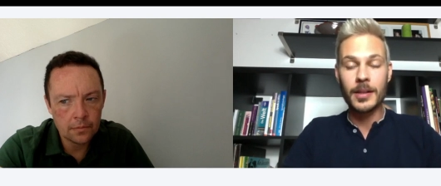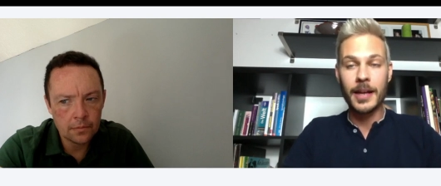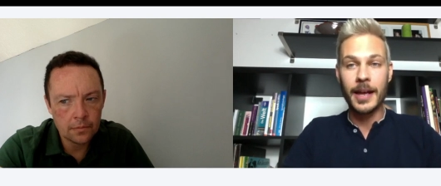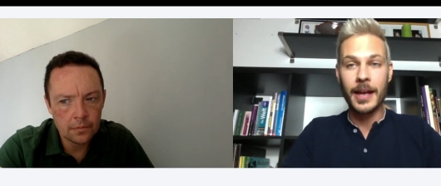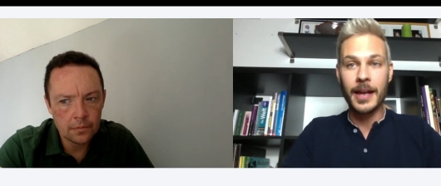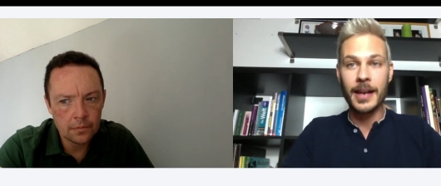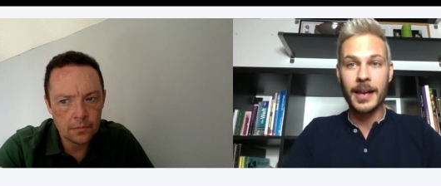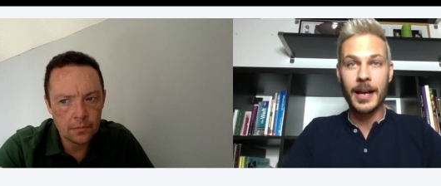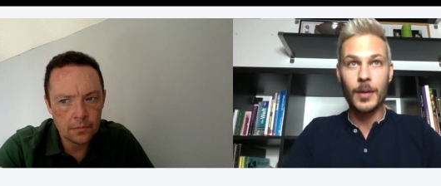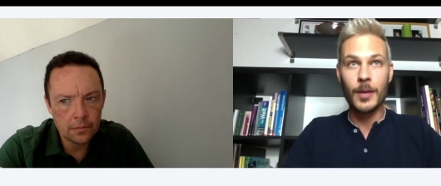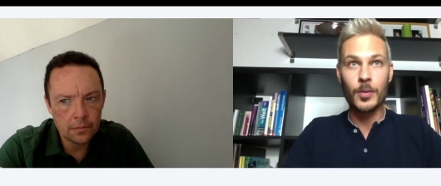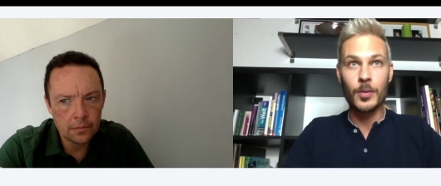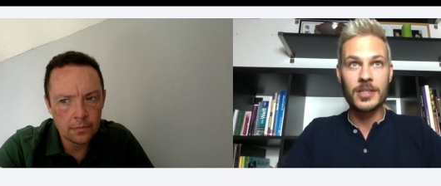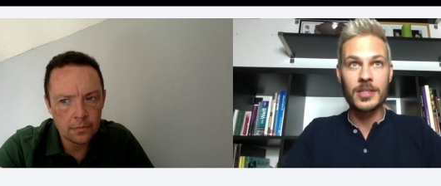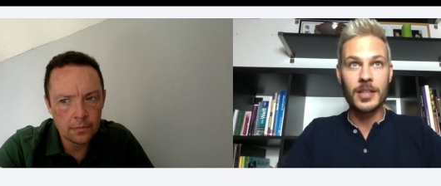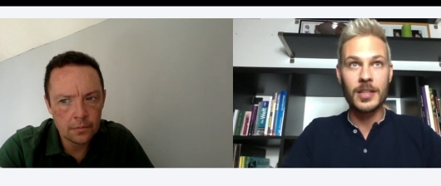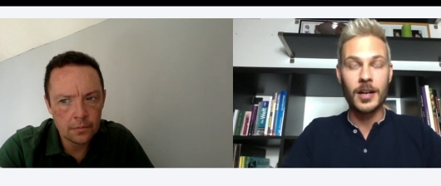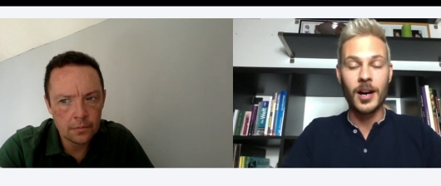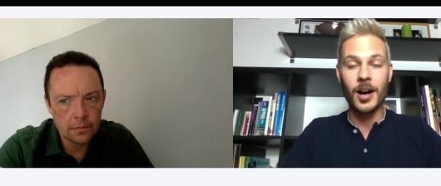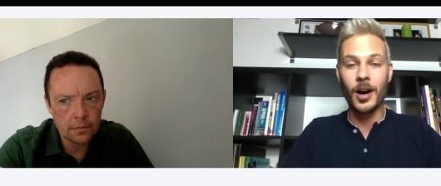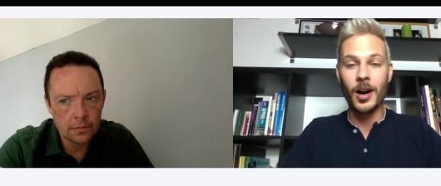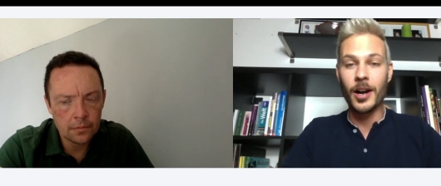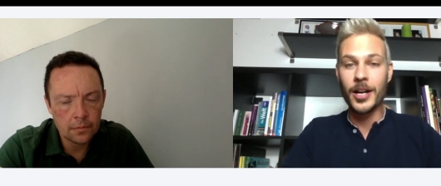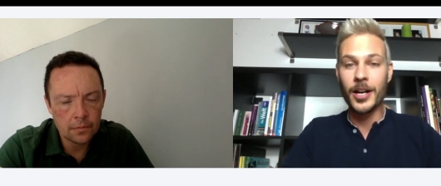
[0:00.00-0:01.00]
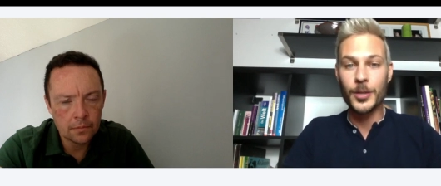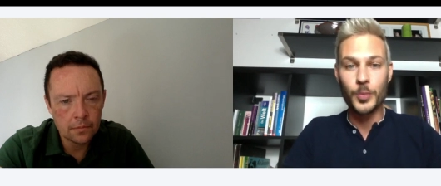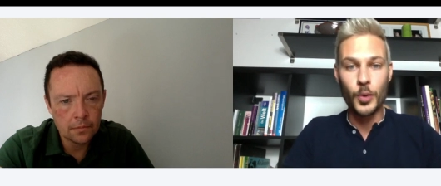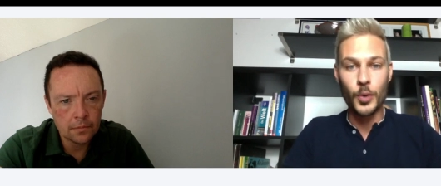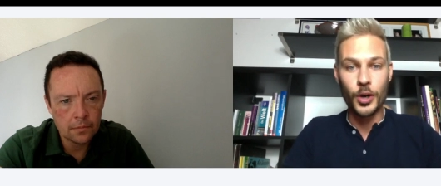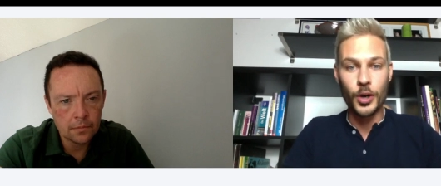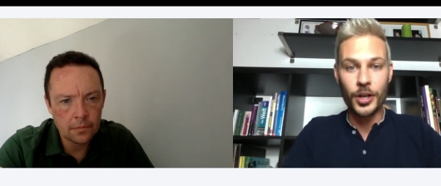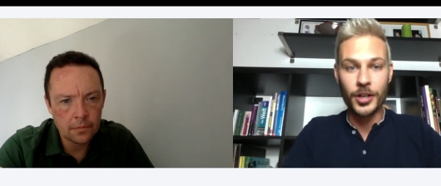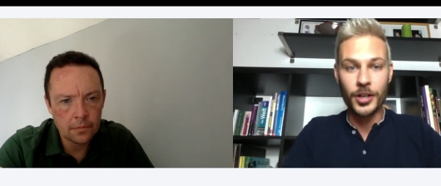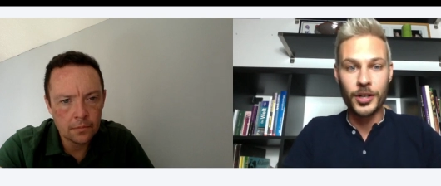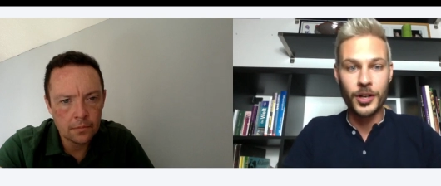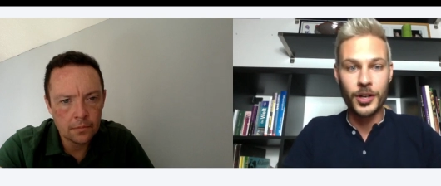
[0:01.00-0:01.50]
Speaker 1: And I was a hard
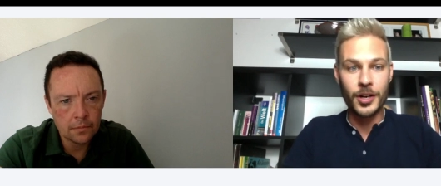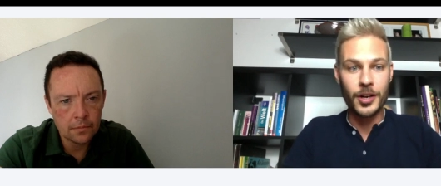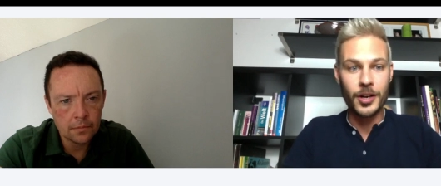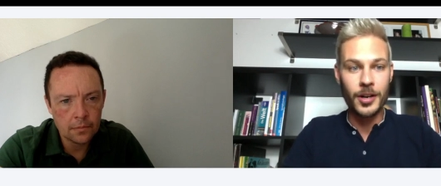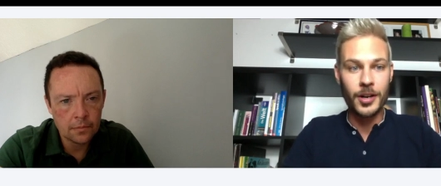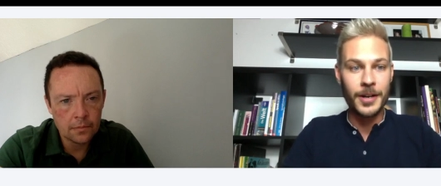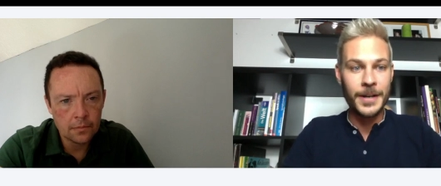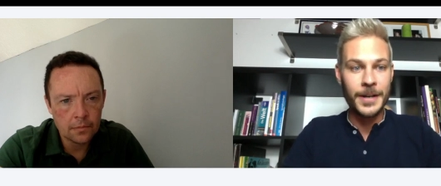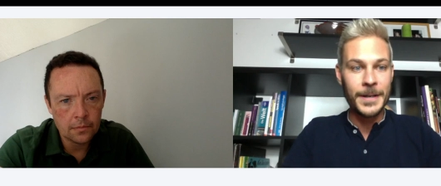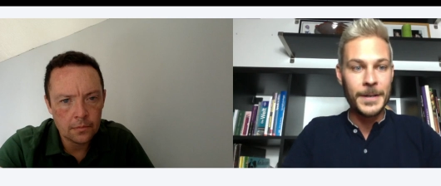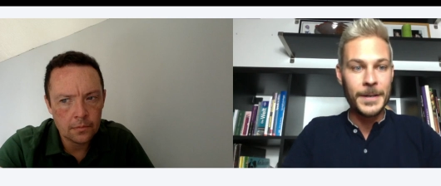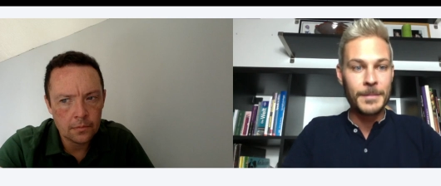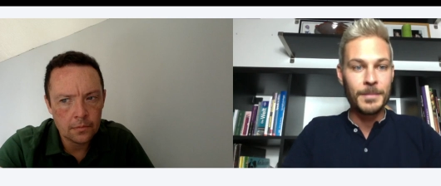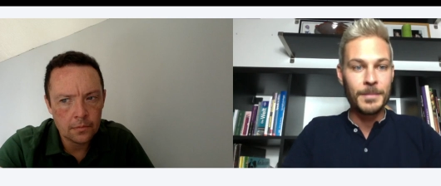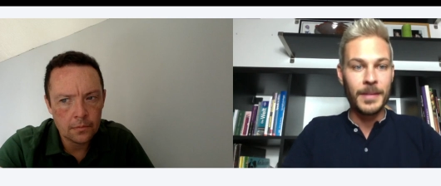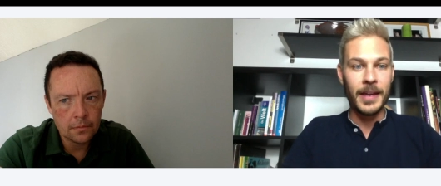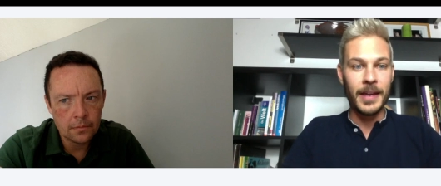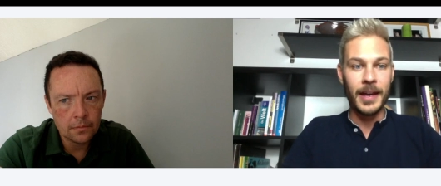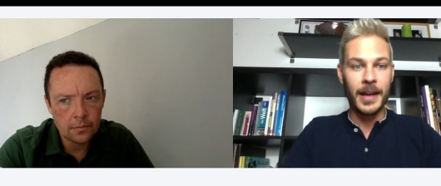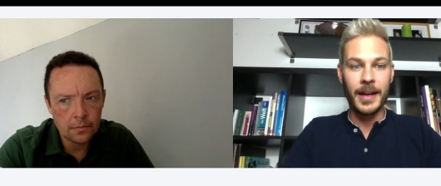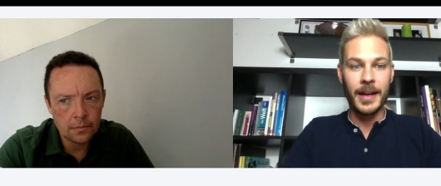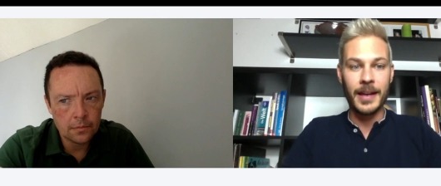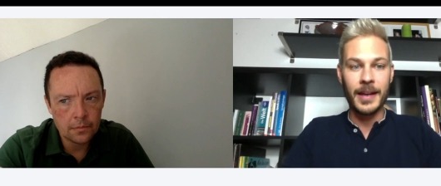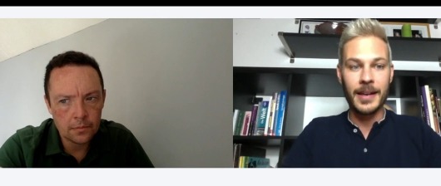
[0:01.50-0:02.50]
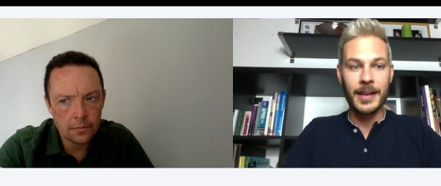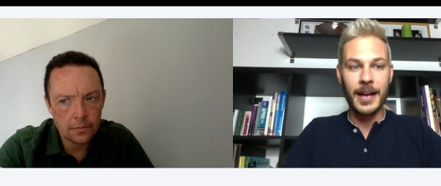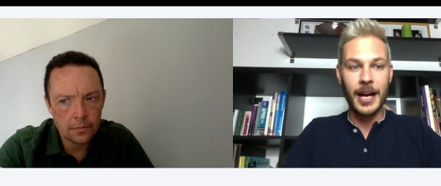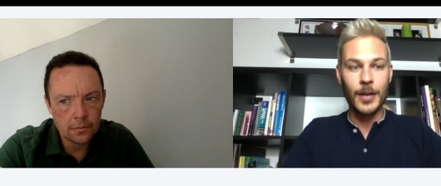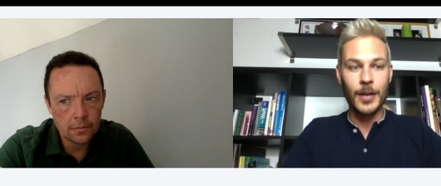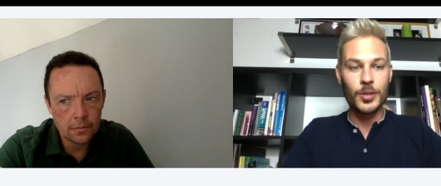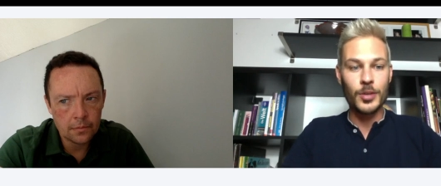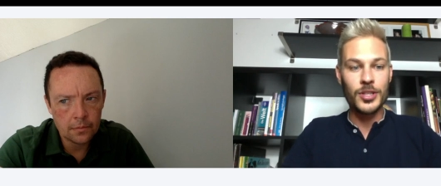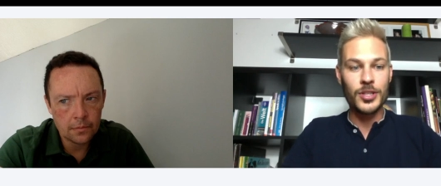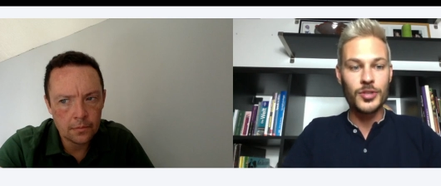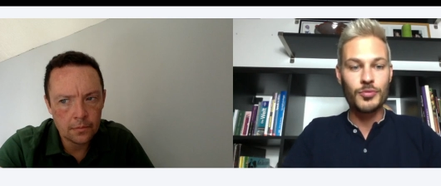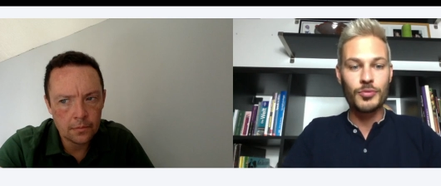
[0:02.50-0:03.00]
worker and I
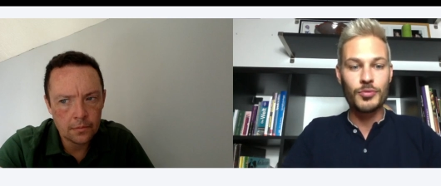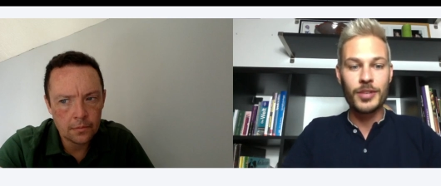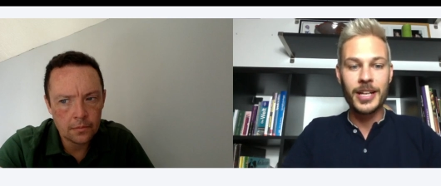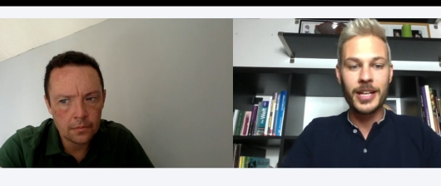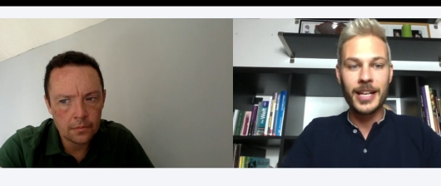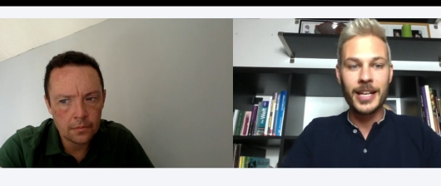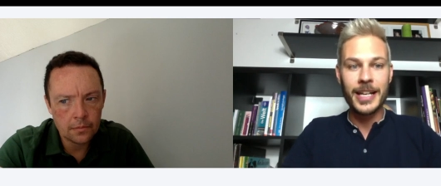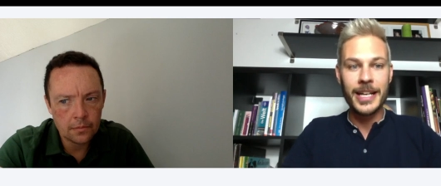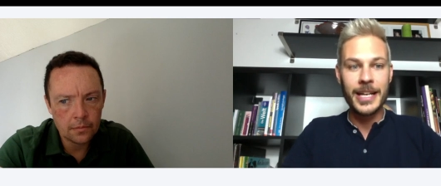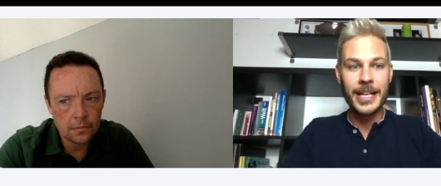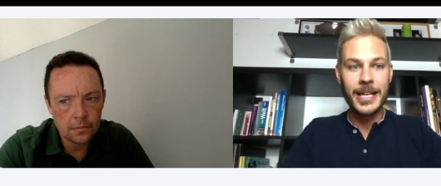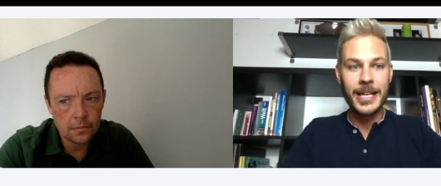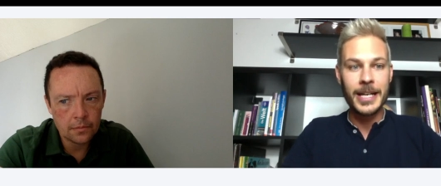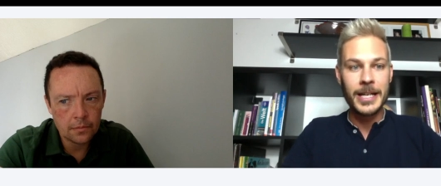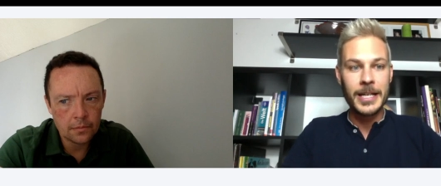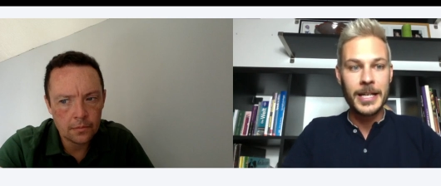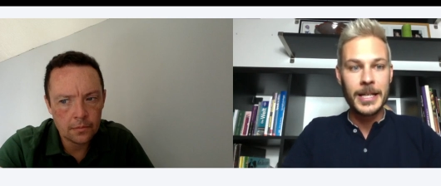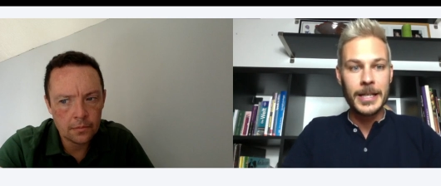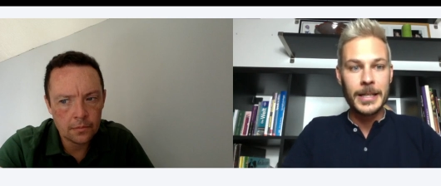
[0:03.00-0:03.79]
was really,